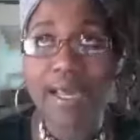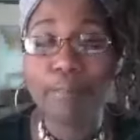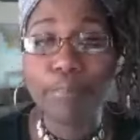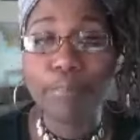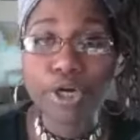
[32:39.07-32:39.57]

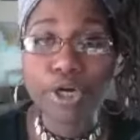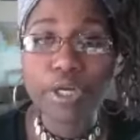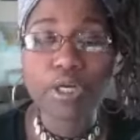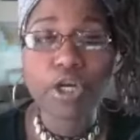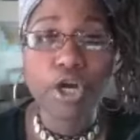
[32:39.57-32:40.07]
book,
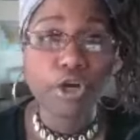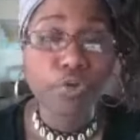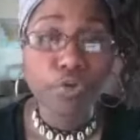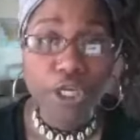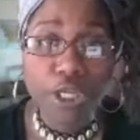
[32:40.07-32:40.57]
a
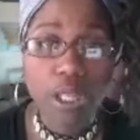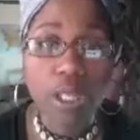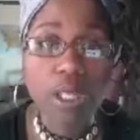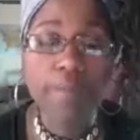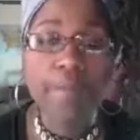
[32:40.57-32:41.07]

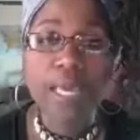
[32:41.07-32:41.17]
curriculum,